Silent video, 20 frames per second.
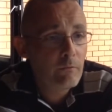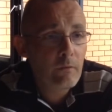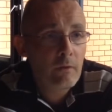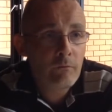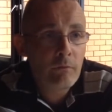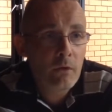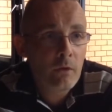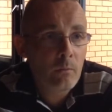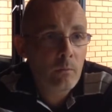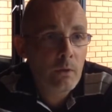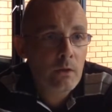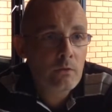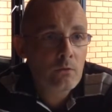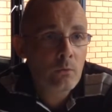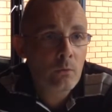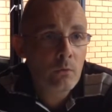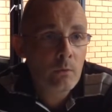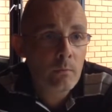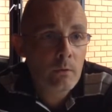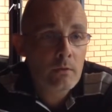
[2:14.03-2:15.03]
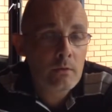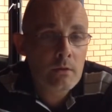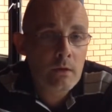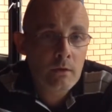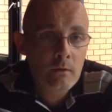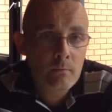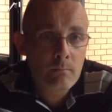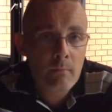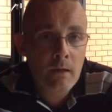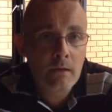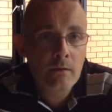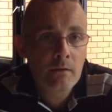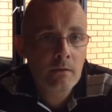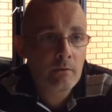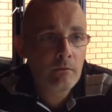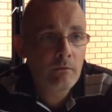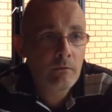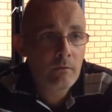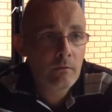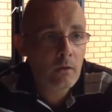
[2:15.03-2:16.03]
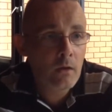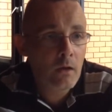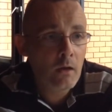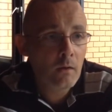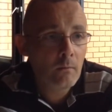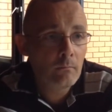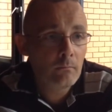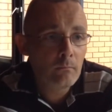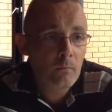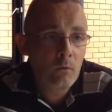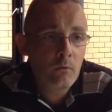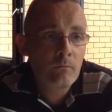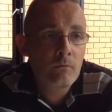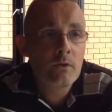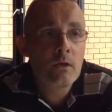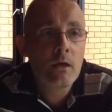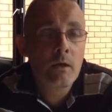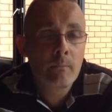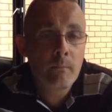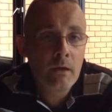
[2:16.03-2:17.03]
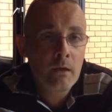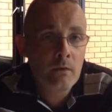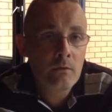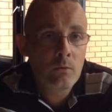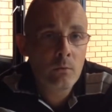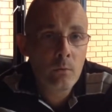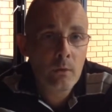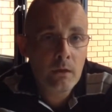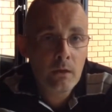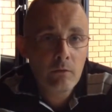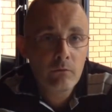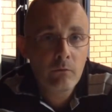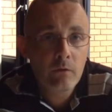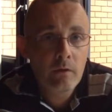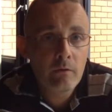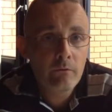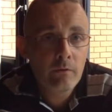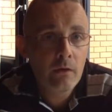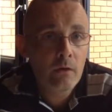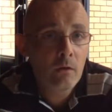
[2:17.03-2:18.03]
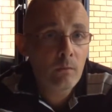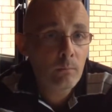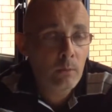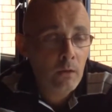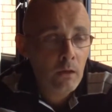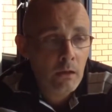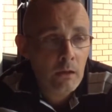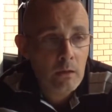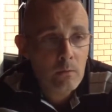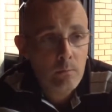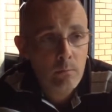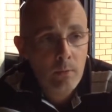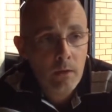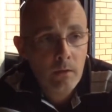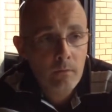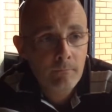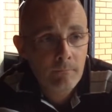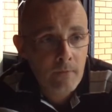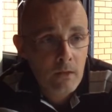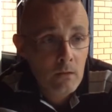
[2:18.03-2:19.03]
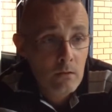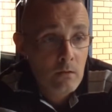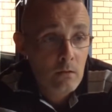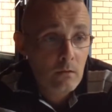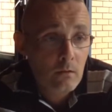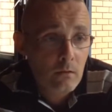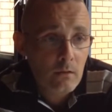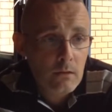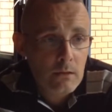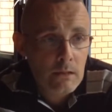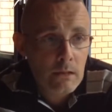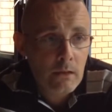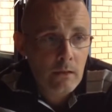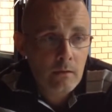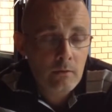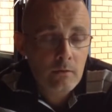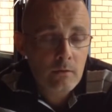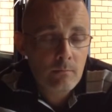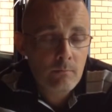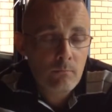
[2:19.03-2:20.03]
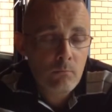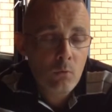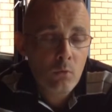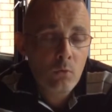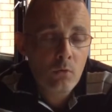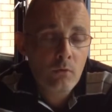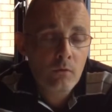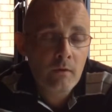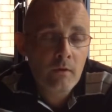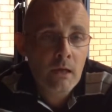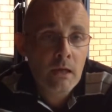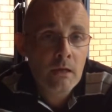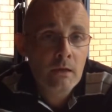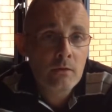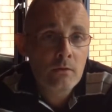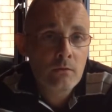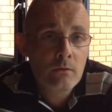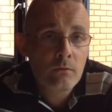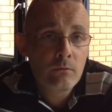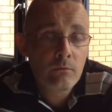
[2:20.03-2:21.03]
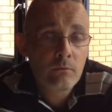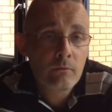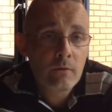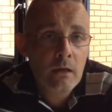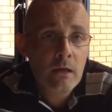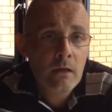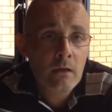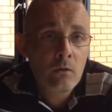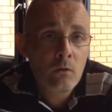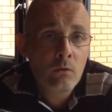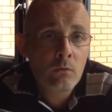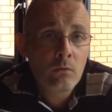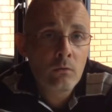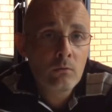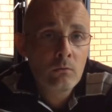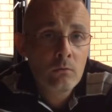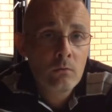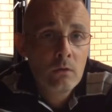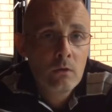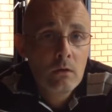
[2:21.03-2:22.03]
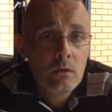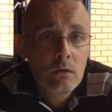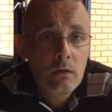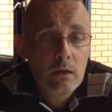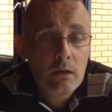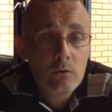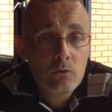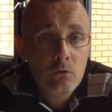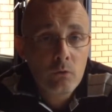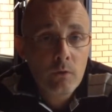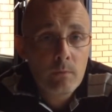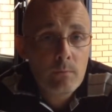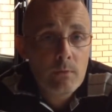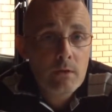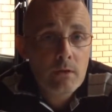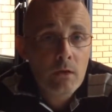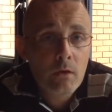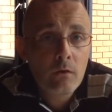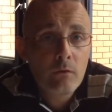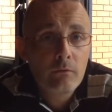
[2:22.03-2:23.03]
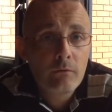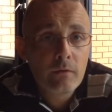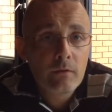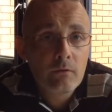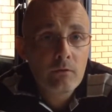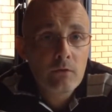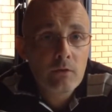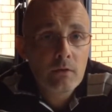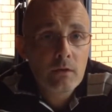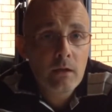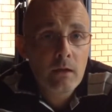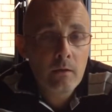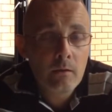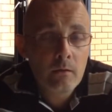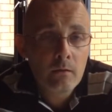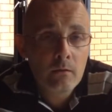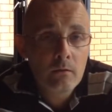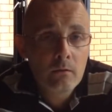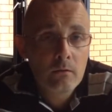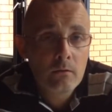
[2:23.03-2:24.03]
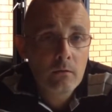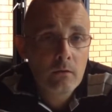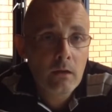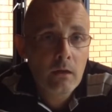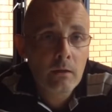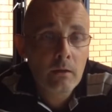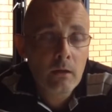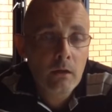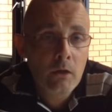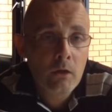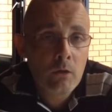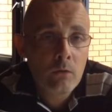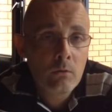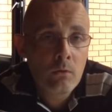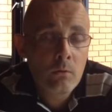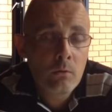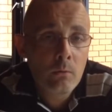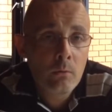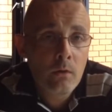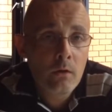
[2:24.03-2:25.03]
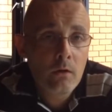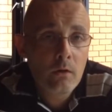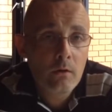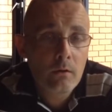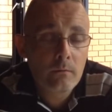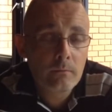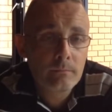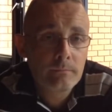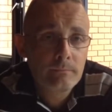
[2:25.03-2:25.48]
If you can win tournaments, that's massive. Obviously, I'm here to win every event I play, but like I say, it's more a case of getting on, enjoying myself, and just letting the cue do the work.